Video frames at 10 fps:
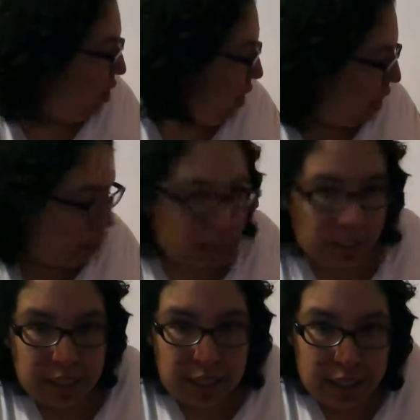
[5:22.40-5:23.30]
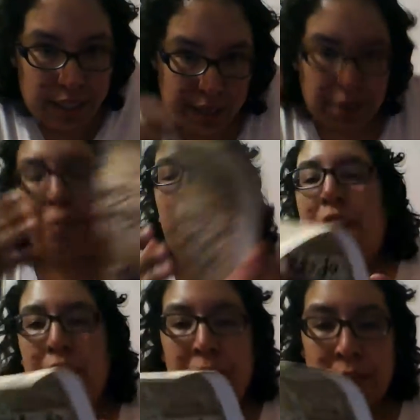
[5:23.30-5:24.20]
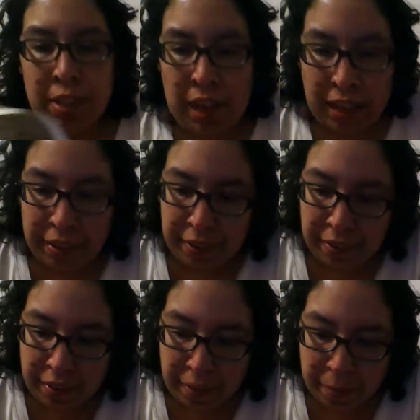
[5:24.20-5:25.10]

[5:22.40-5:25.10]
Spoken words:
and let's see what this says.